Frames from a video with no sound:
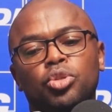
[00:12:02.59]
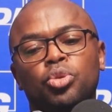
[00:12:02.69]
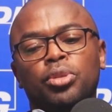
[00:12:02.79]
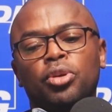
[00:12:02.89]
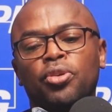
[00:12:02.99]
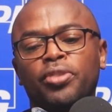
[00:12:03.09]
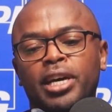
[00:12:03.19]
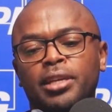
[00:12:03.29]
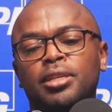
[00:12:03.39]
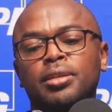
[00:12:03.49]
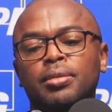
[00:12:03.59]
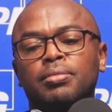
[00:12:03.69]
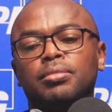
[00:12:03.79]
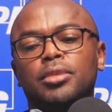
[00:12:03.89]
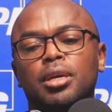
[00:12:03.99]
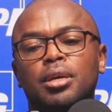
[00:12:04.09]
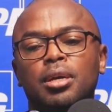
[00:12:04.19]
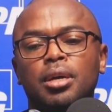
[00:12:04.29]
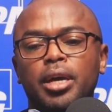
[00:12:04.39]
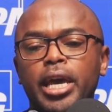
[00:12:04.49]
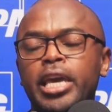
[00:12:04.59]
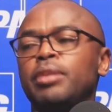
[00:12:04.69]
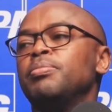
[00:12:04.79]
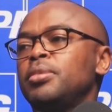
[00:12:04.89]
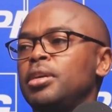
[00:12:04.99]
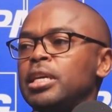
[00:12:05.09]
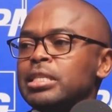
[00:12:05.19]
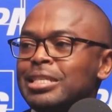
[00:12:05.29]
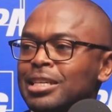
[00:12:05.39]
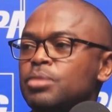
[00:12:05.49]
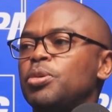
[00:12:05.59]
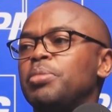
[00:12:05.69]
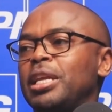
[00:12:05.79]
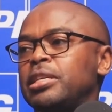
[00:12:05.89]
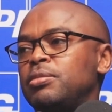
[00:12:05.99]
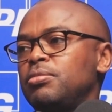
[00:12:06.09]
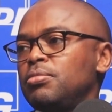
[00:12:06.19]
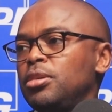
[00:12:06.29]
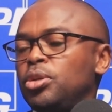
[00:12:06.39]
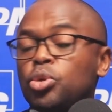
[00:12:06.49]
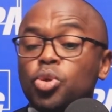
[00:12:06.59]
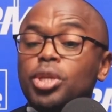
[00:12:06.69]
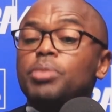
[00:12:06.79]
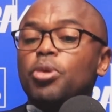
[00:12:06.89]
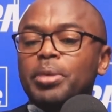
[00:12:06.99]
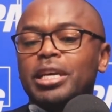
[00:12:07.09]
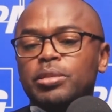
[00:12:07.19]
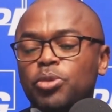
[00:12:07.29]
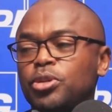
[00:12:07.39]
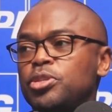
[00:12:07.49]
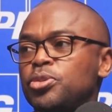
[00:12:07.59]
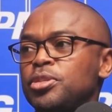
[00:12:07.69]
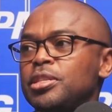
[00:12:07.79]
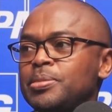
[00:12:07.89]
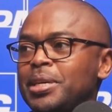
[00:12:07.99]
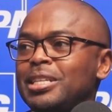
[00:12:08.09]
So the overarching aim is not only mobilize more resources,